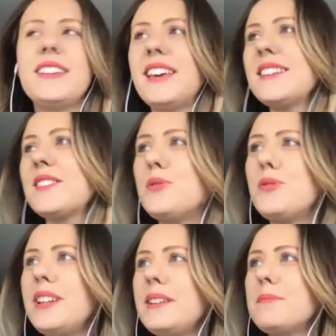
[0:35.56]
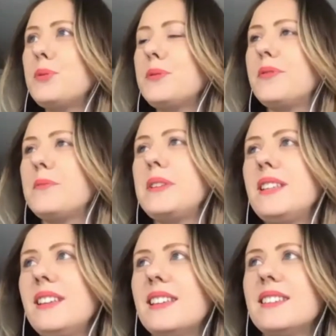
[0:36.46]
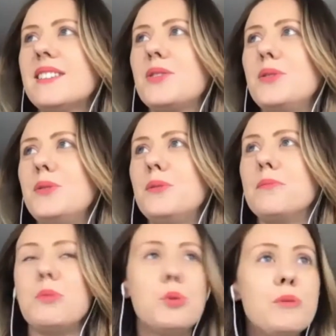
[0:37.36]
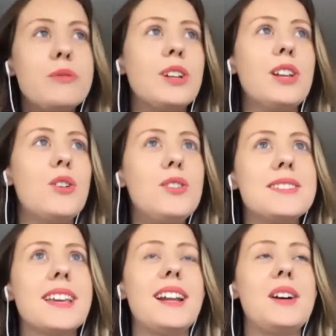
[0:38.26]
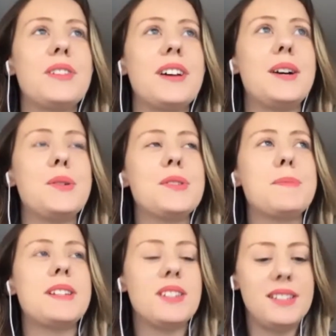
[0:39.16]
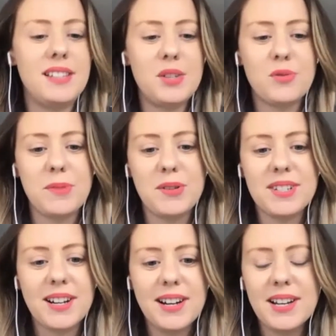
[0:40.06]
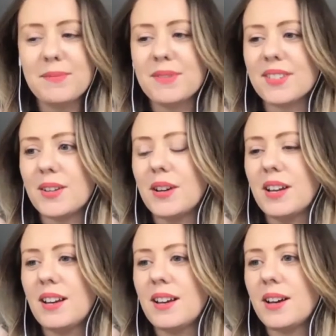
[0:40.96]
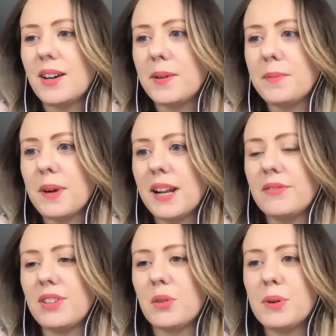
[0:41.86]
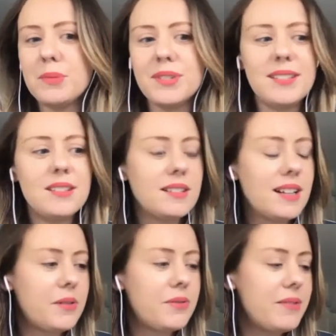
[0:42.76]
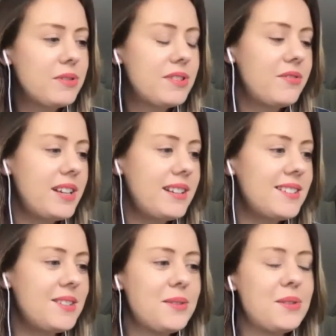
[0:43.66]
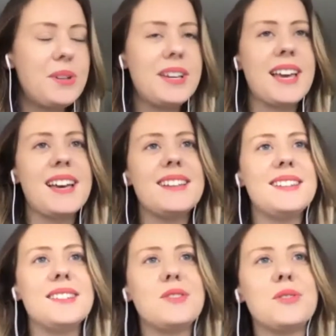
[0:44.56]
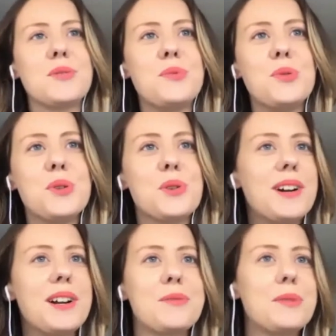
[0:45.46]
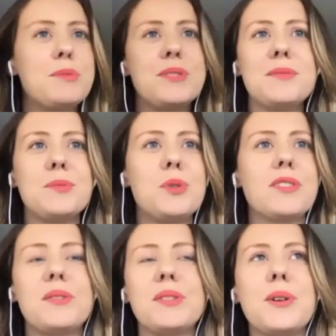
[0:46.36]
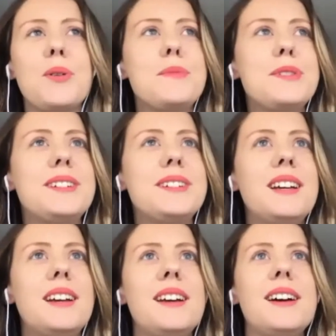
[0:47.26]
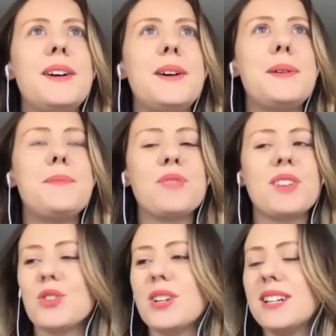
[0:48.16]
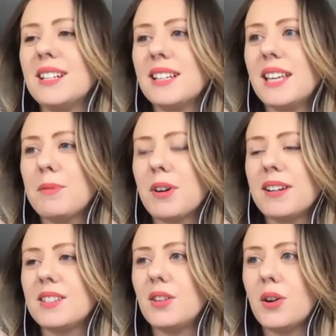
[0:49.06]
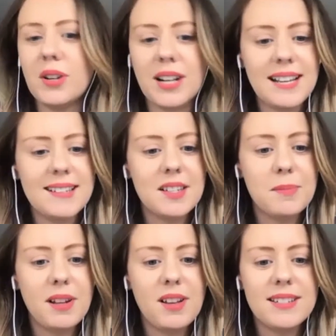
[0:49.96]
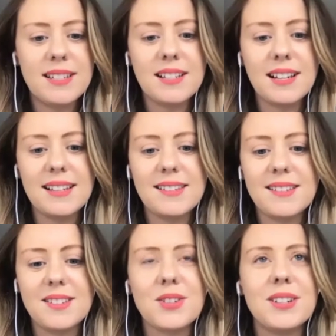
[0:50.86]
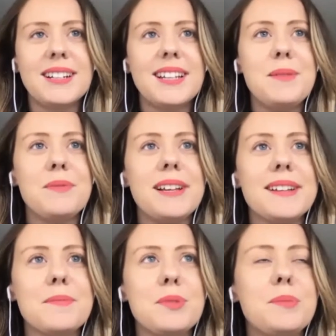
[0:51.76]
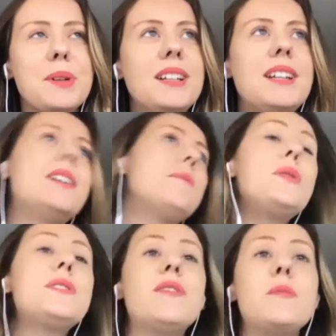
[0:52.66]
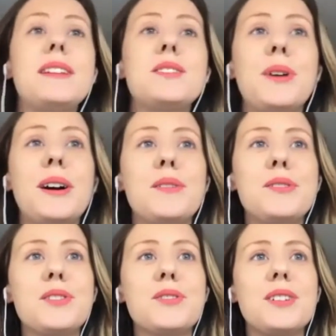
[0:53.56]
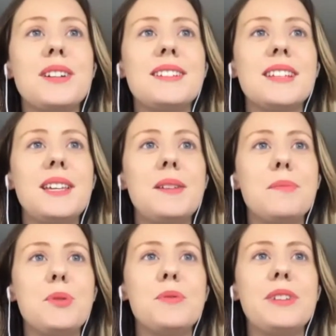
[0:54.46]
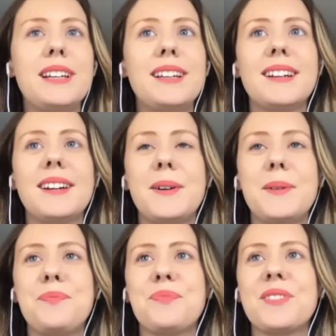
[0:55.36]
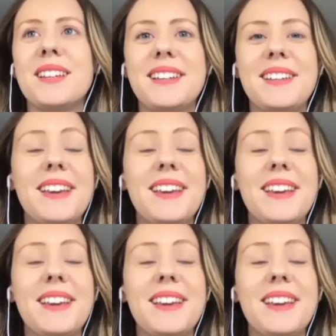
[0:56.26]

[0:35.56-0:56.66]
so really important for me is to move a lot, to get out the house, especially in these remote times. So I live near Wimbledon, and our favorite thing to do at the weekend is to just walk around Wimbledon, walk around the common. I try and keep going to yoga classes, Pilates classes, try and keep flexible, but mostly for mental health, just trying to keep moving. Yeah.